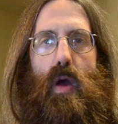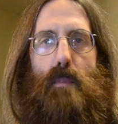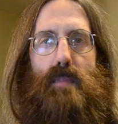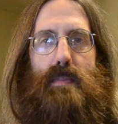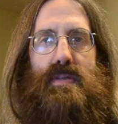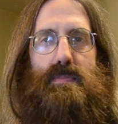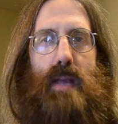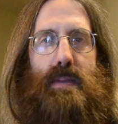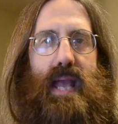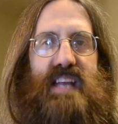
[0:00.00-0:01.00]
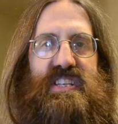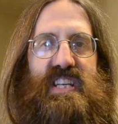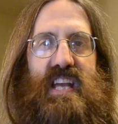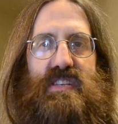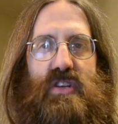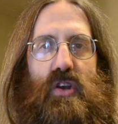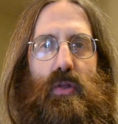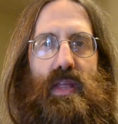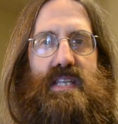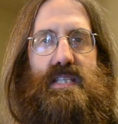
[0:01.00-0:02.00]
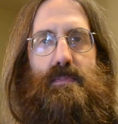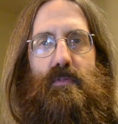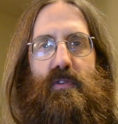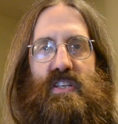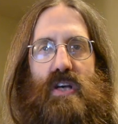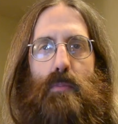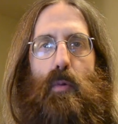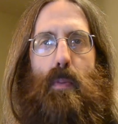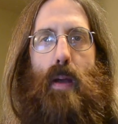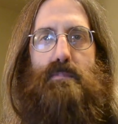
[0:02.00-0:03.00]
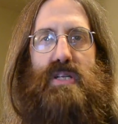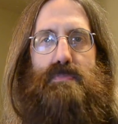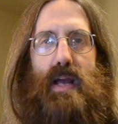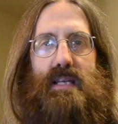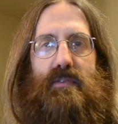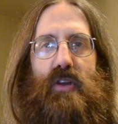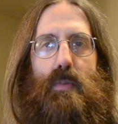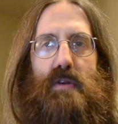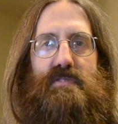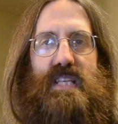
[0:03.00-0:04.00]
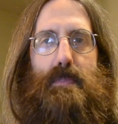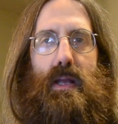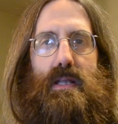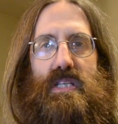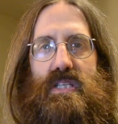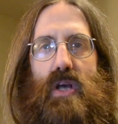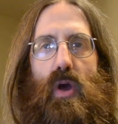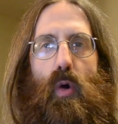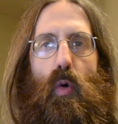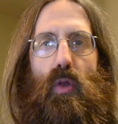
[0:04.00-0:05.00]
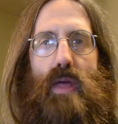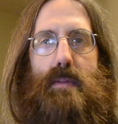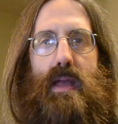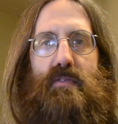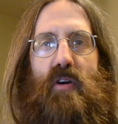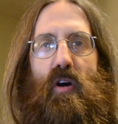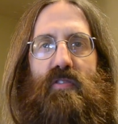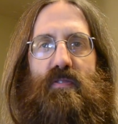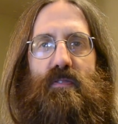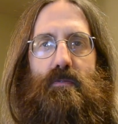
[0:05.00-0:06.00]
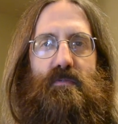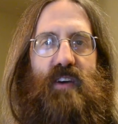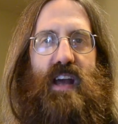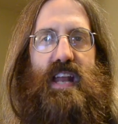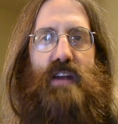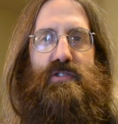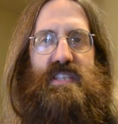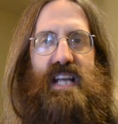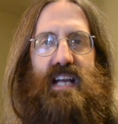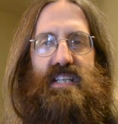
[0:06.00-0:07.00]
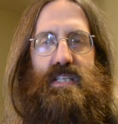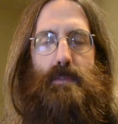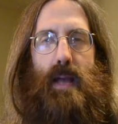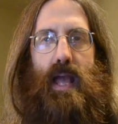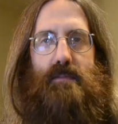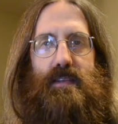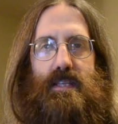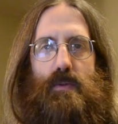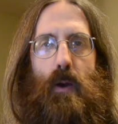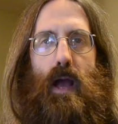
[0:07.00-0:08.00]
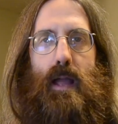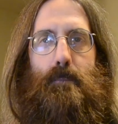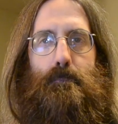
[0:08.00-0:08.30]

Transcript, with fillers: Memes may be engineered to do this, for example by prospective human recipients, or they may evolve via natural selection to behave in this way.